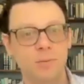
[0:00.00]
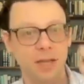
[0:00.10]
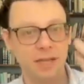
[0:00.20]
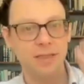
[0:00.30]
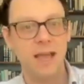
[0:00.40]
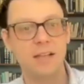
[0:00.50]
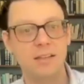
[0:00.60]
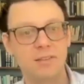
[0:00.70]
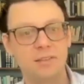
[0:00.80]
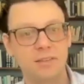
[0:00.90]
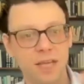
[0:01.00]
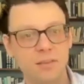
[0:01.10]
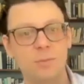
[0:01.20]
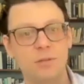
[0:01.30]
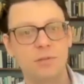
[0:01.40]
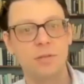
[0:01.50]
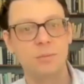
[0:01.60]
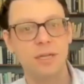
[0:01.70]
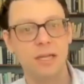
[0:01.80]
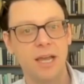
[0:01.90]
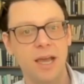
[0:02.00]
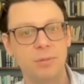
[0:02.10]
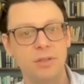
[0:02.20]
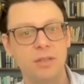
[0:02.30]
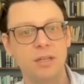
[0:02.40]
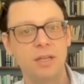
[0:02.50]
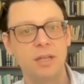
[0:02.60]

We're like, that's where the real meaning happened.